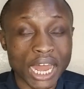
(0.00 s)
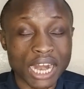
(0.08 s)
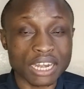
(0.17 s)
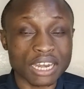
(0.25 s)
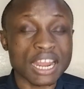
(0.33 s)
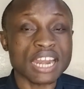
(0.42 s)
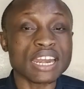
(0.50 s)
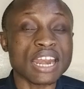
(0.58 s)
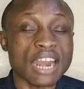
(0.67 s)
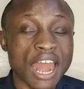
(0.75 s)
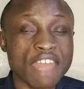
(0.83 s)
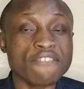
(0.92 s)
are
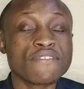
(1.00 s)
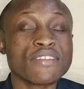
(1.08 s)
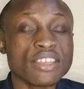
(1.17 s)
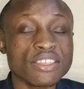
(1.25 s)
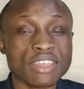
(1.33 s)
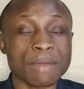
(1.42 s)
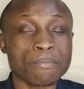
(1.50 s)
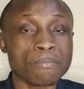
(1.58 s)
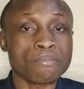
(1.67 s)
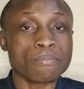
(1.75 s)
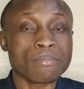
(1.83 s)
driving them